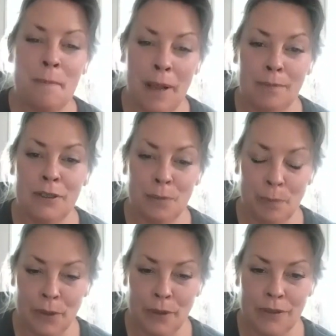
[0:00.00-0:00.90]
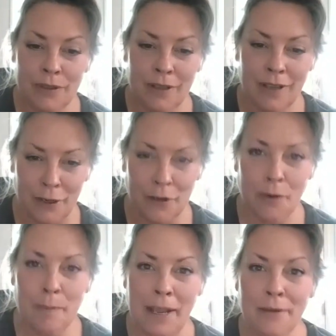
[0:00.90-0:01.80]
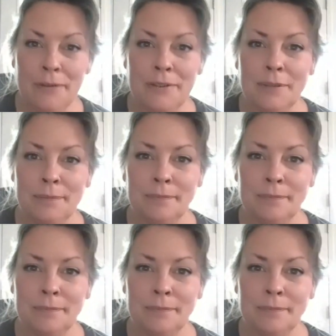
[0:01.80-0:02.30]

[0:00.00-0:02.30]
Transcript: published books under her belt.